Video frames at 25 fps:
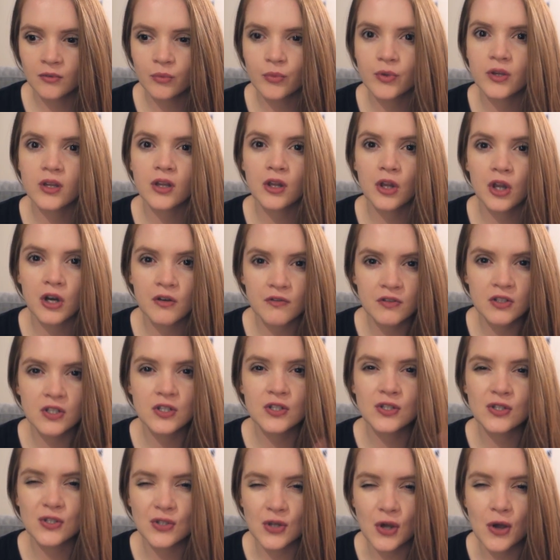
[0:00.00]
with a lot of
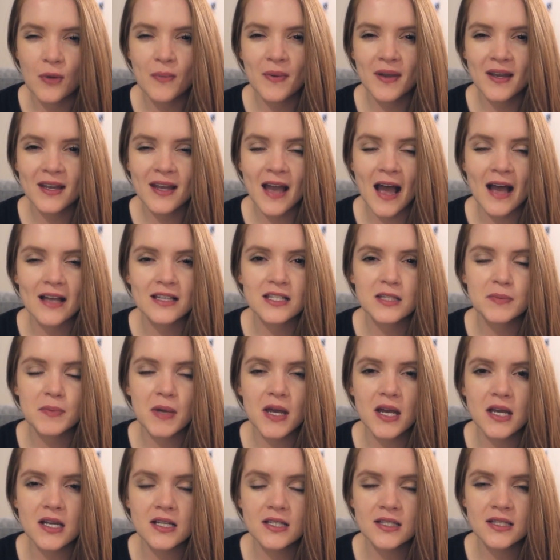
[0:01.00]
disturbing
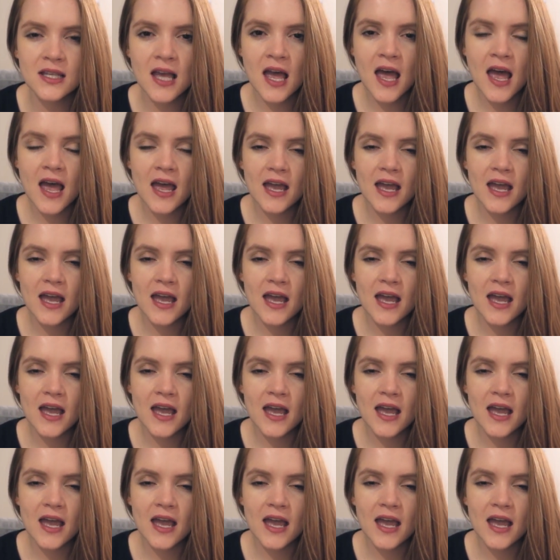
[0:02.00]
aspects.